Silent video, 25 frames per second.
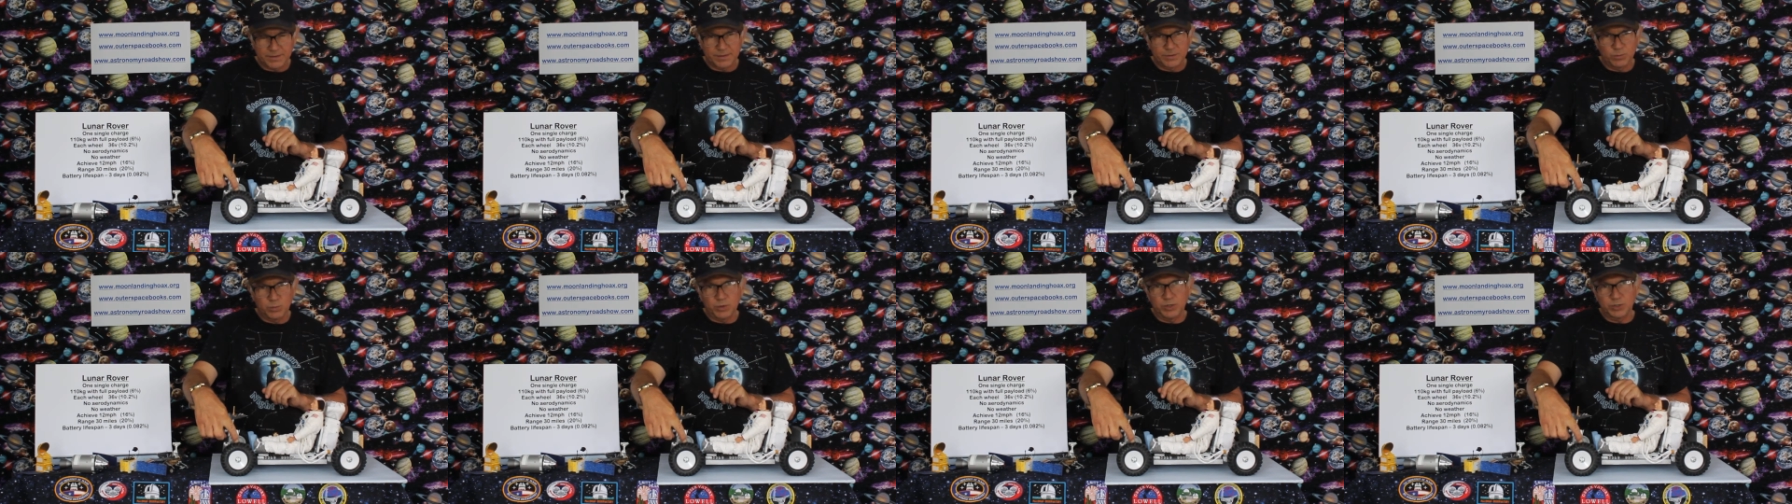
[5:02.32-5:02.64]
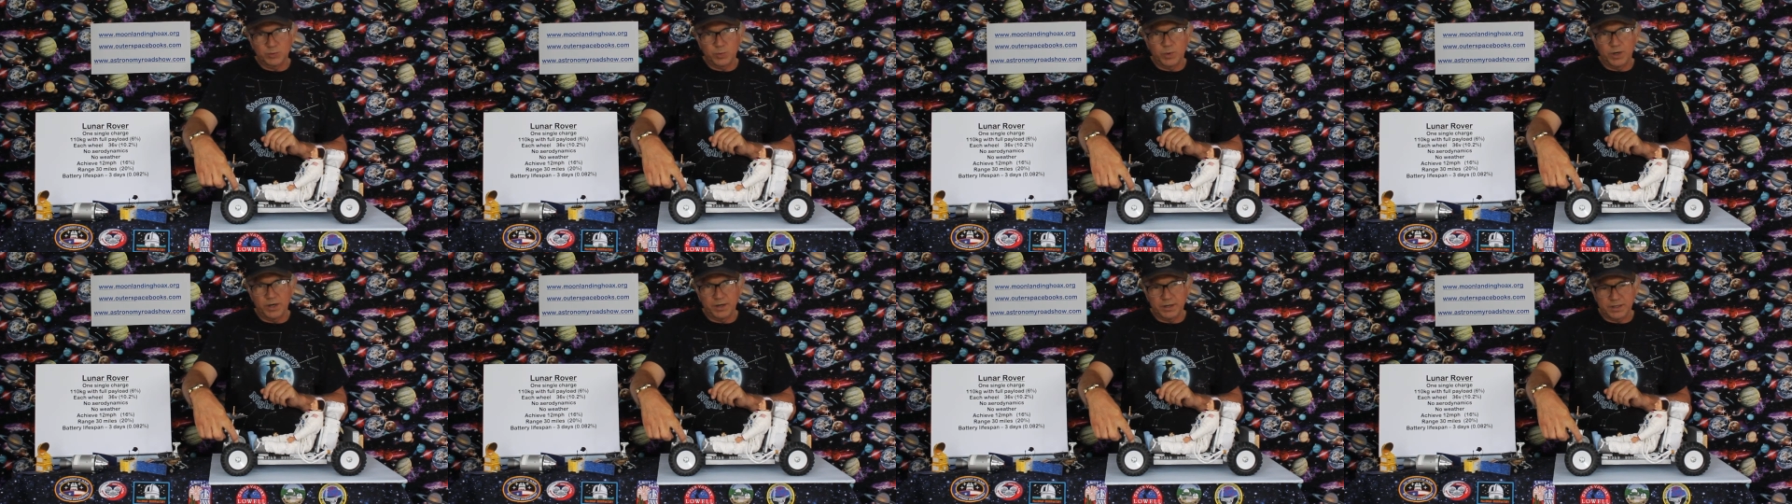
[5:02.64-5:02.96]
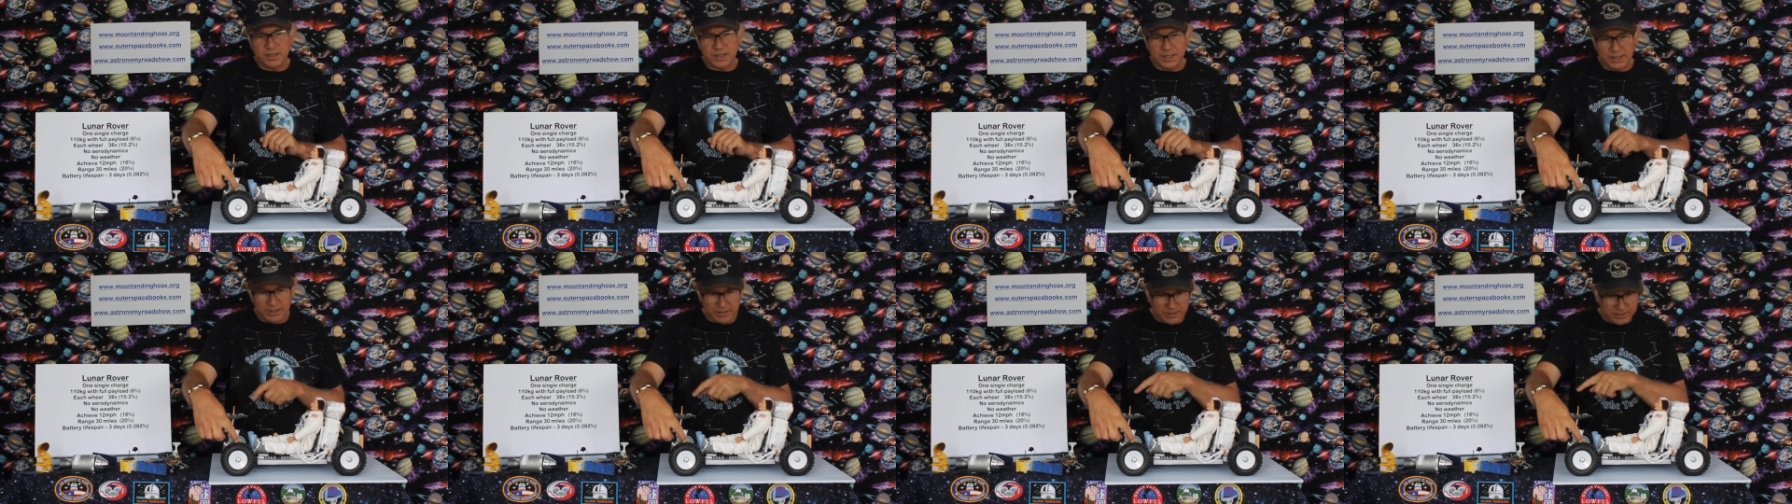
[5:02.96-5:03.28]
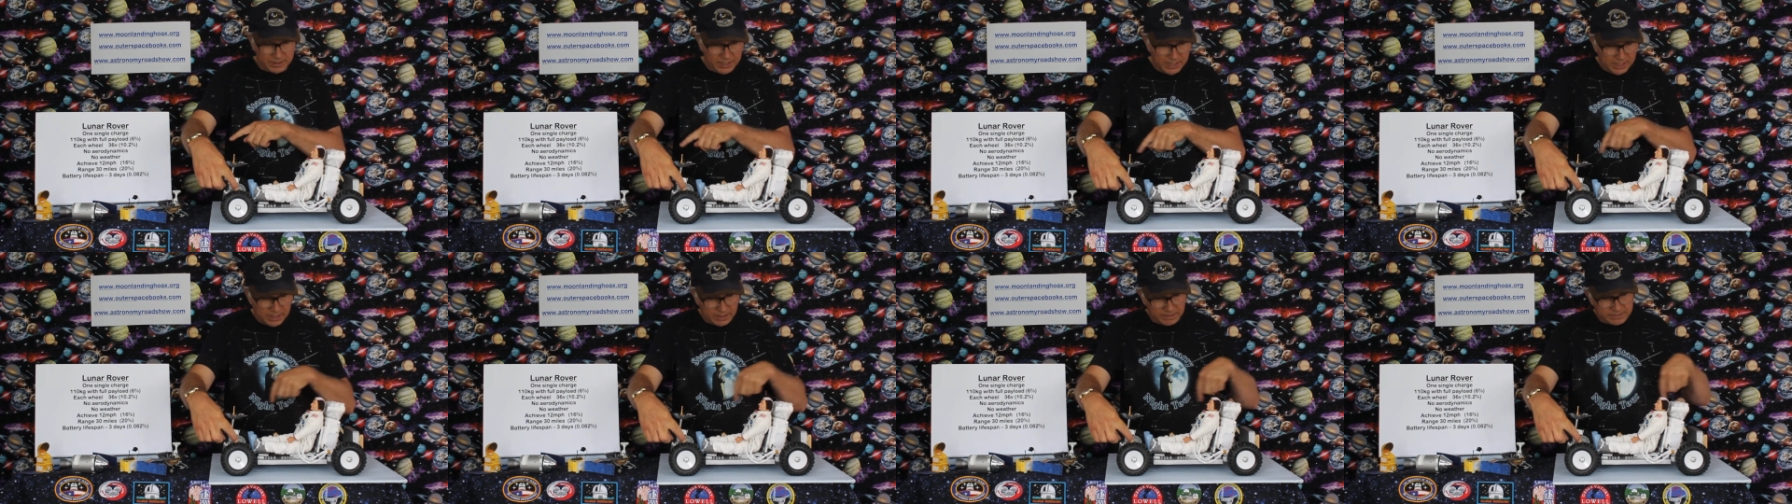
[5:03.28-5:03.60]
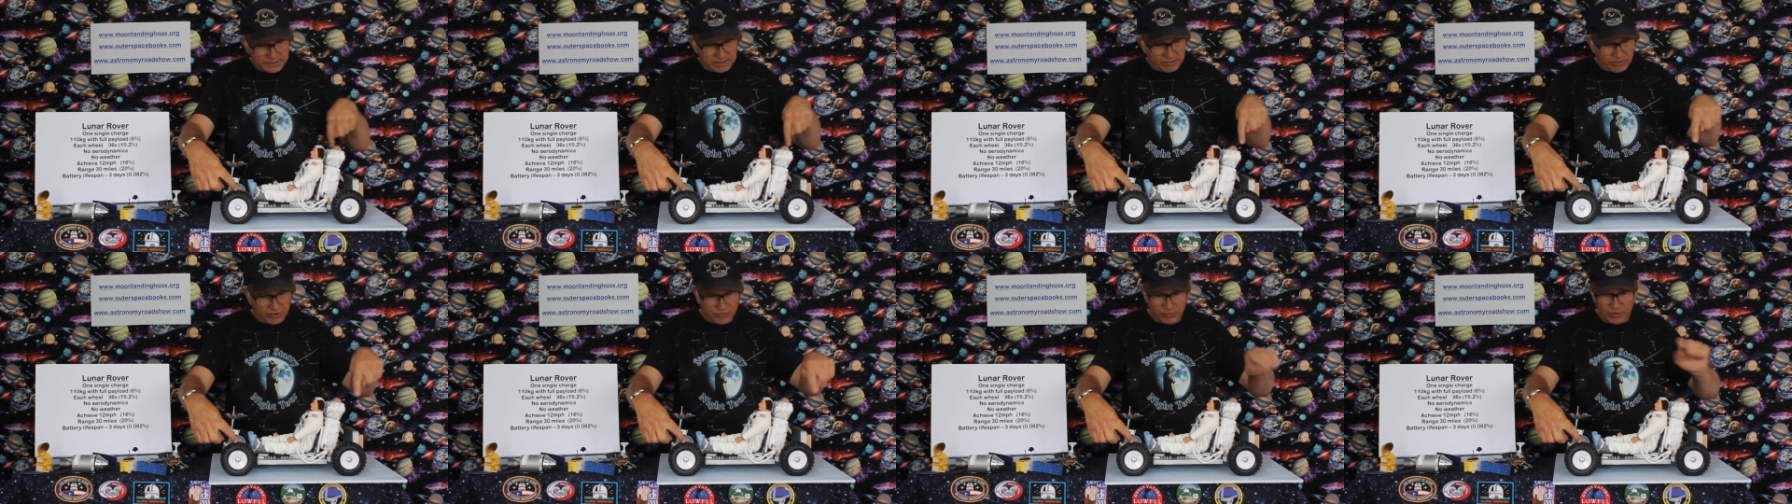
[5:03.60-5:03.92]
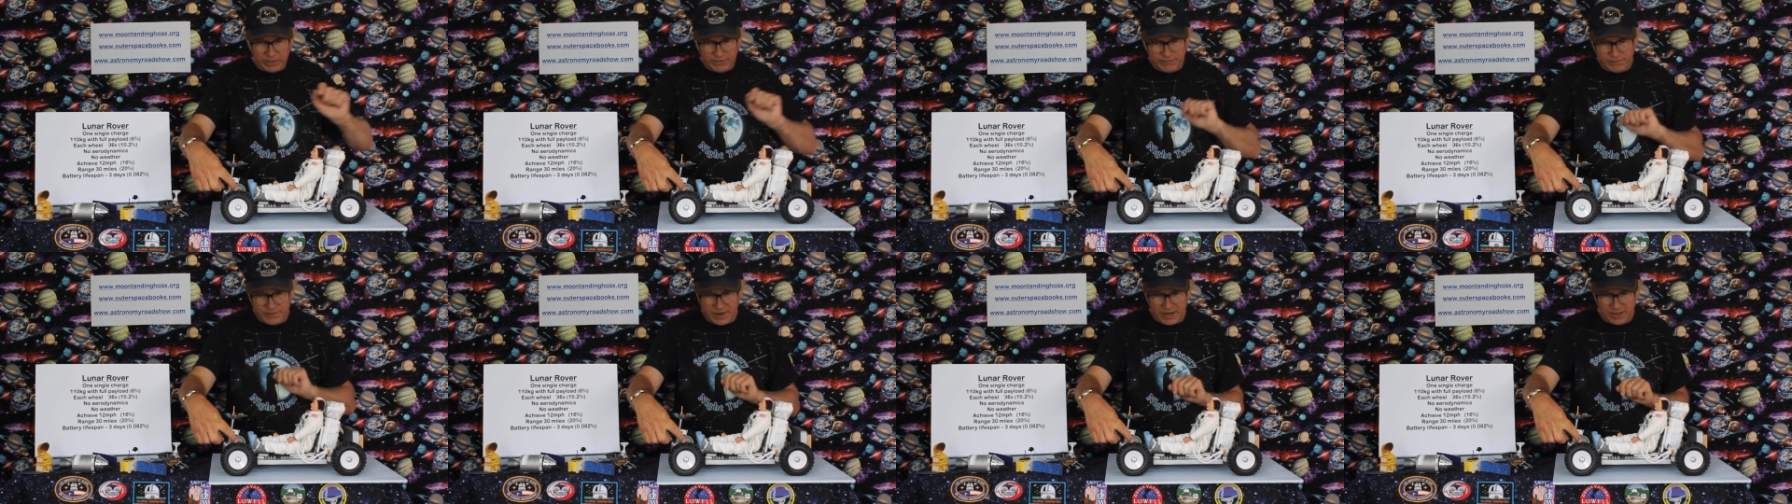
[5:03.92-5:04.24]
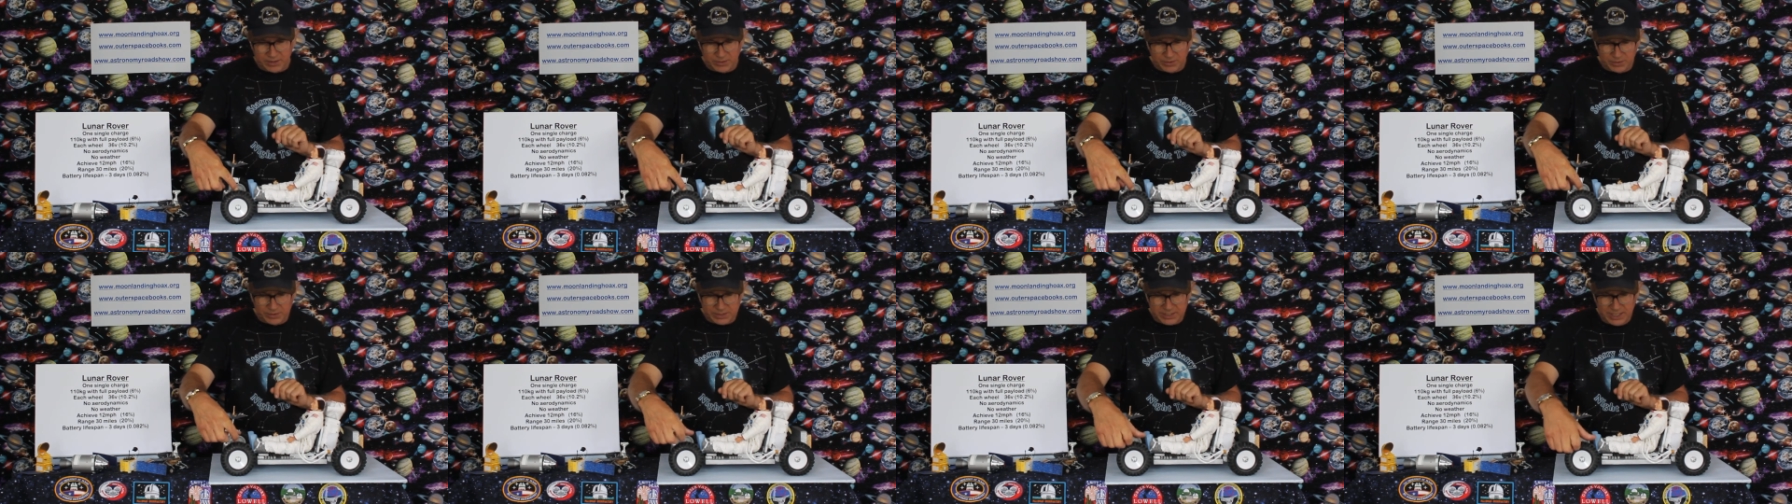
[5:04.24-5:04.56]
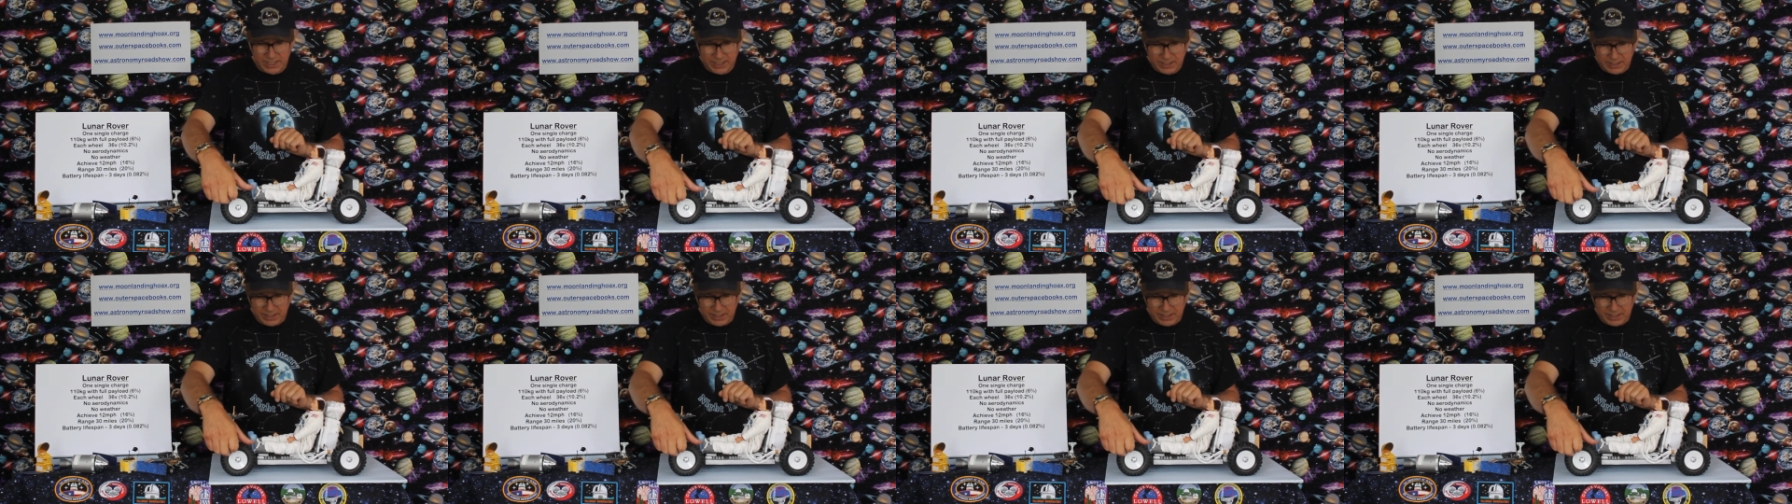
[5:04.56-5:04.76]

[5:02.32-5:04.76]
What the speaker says: was working and the other three failed,